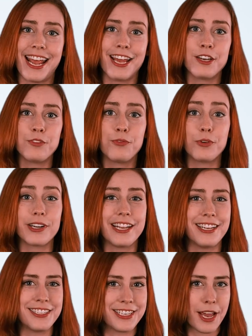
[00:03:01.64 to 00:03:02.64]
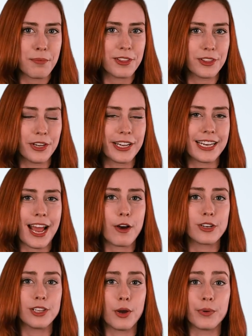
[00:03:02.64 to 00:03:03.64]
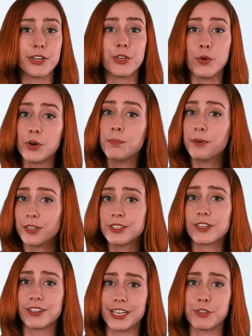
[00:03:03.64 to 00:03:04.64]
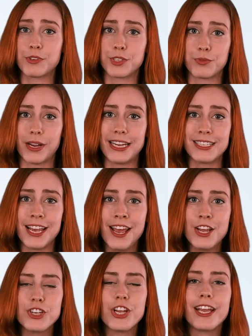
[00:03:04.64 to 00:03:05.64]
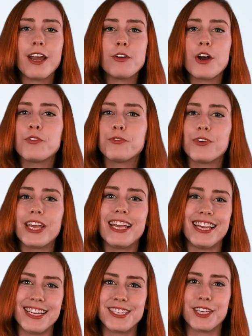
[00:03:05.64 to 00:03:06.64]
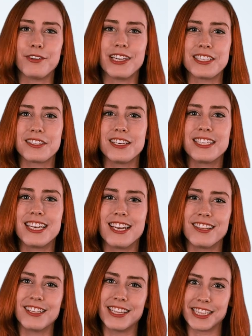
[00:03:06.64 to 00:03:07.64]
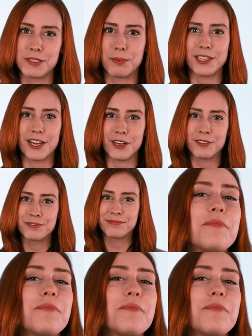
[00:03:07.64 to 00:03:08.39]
and for an in-depth look at how to lower your personal interest rate, check out our free e-series listed in the links below.